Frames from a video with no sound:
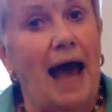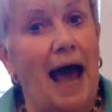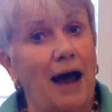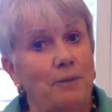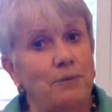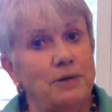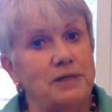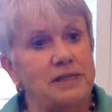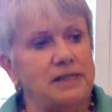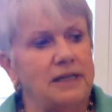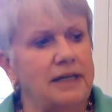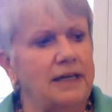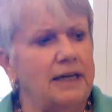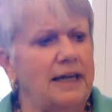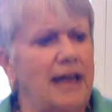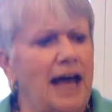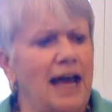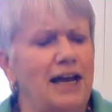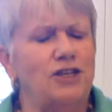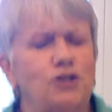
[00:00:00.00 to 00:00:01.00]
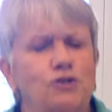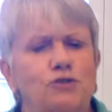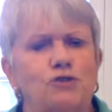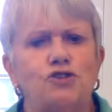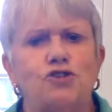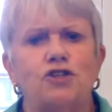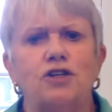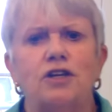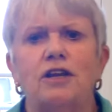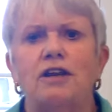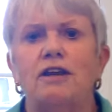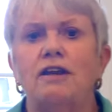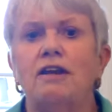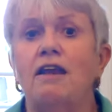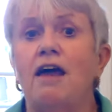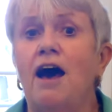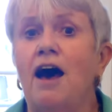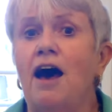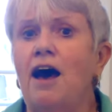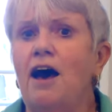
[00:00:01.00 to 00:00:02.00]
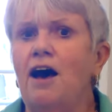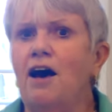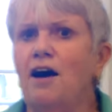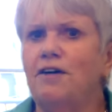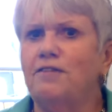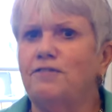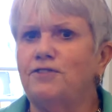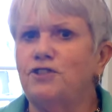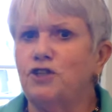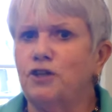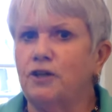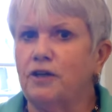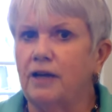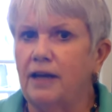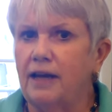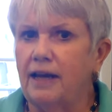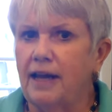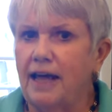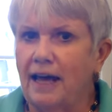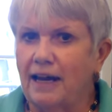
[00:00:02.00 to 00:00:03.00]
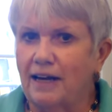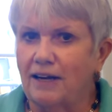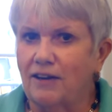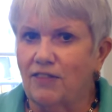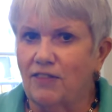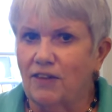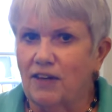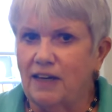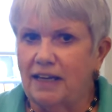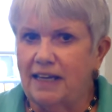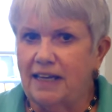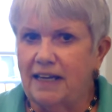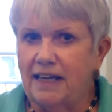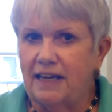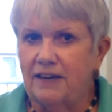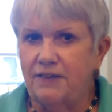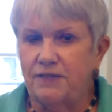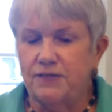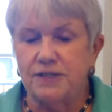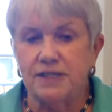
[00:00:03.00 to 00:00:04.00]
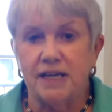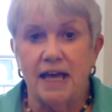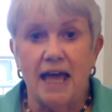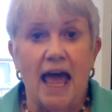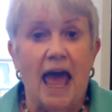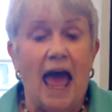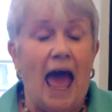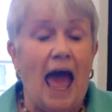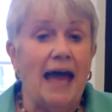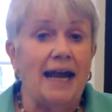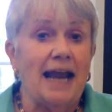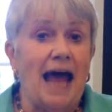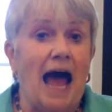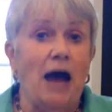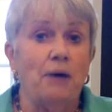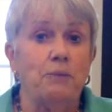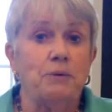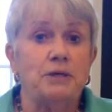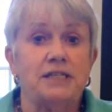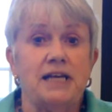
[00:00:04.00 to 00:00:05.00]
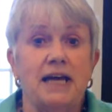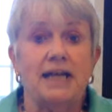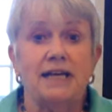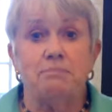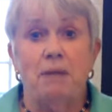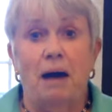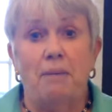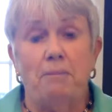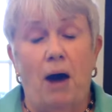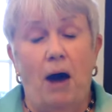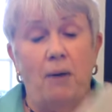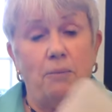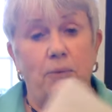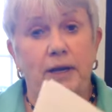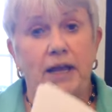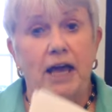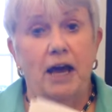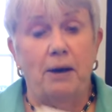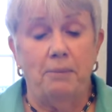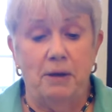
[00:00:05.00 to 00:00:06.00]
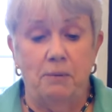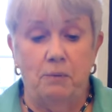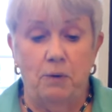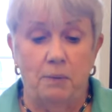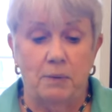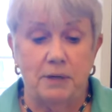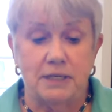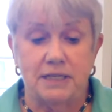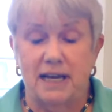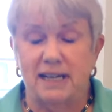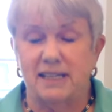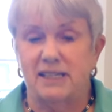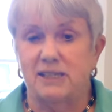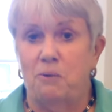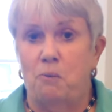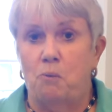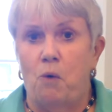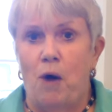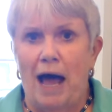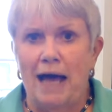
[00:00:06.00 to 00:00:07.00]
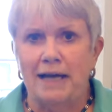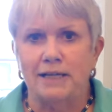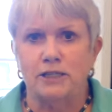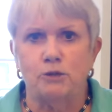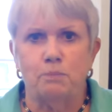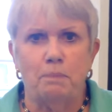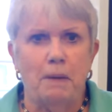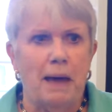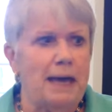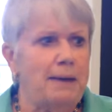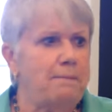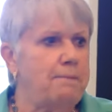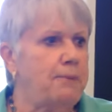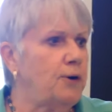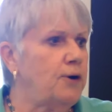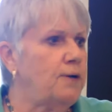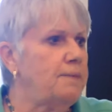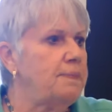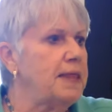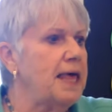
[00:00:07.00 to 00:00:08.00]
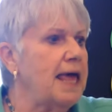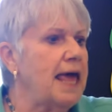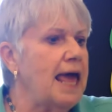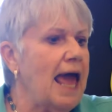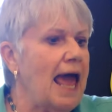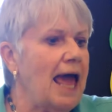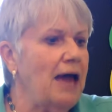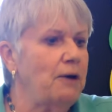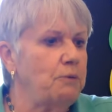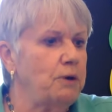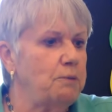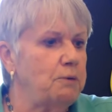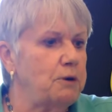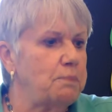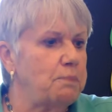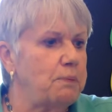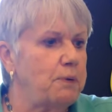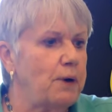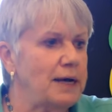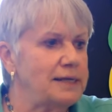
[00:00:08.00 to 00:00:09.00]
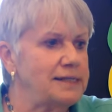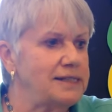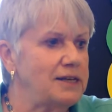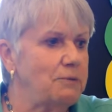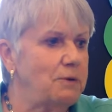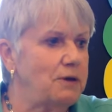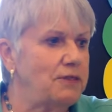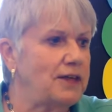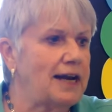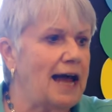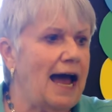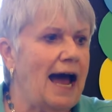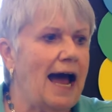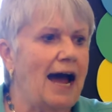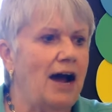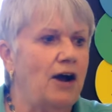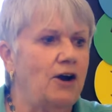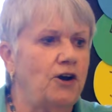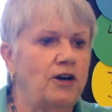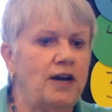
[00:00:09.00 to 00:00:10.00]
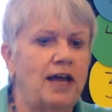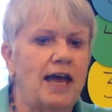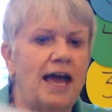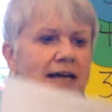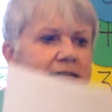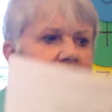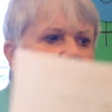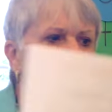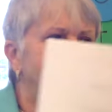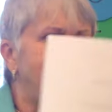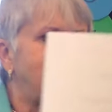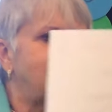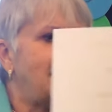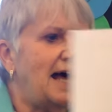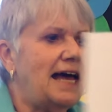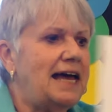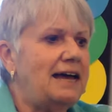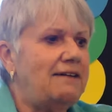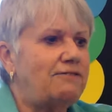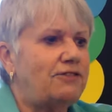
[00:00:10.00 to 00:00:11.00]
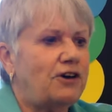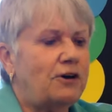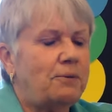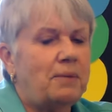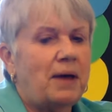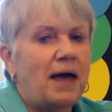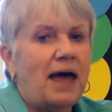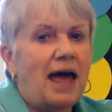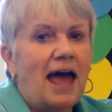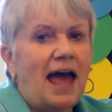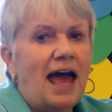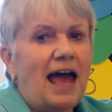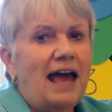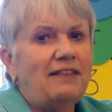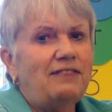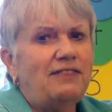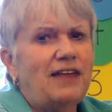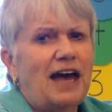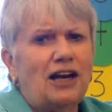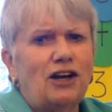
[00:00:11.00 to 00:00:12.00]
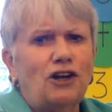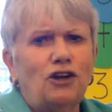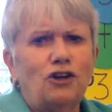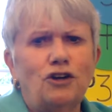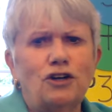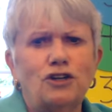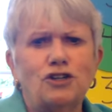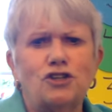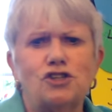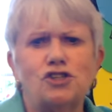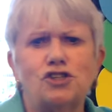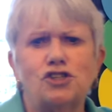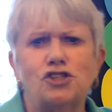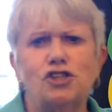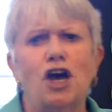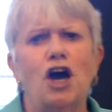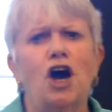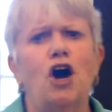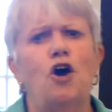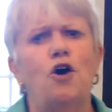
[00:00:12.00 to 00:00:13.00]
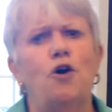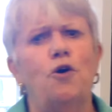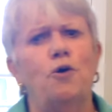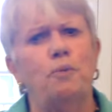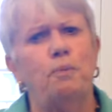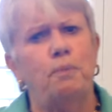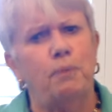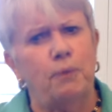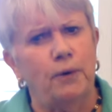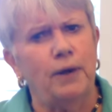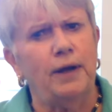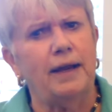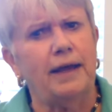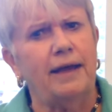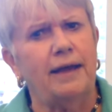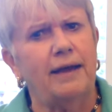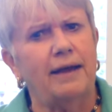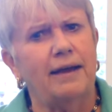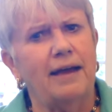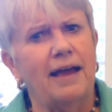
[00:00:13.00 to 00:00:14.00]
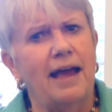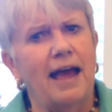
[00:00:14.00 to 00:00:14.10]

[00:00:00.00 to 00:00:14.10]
I was little, I used to love to collect the leaves. And I would take, my mom would help me, and we would take some wax paper, and we would press it with an iron and save them. And they looked so pretty.